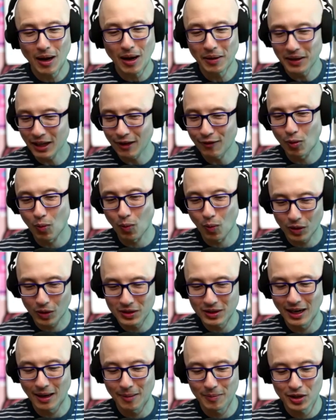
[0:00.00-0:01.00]
probably even
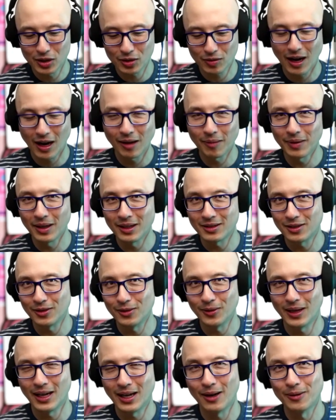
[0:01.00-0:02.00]
worse than I'm describing it to
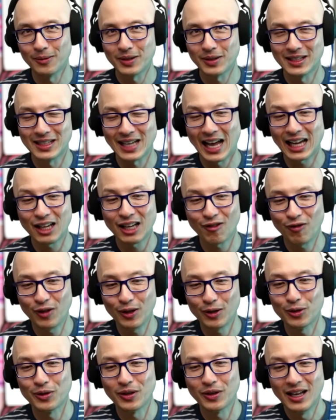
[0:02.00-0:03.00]
you now, because I could
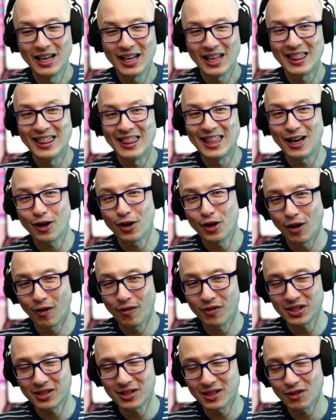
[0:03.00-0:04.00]
feel their
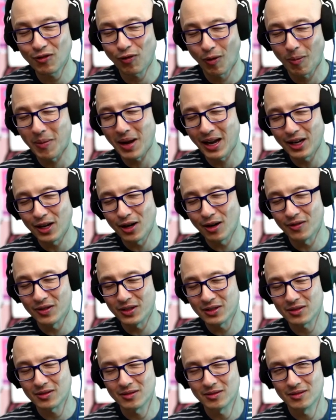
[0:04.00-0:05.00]
nervousness for my
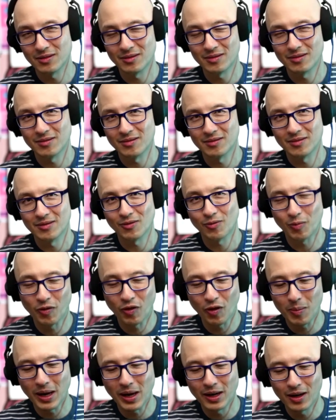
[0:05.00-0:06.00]
nervous,
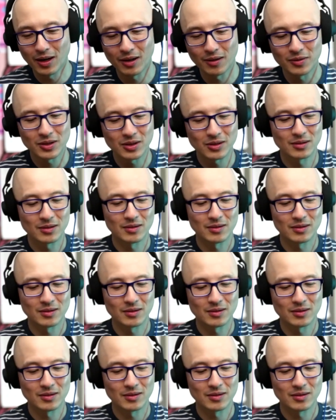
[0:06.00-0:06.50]
for my nerve.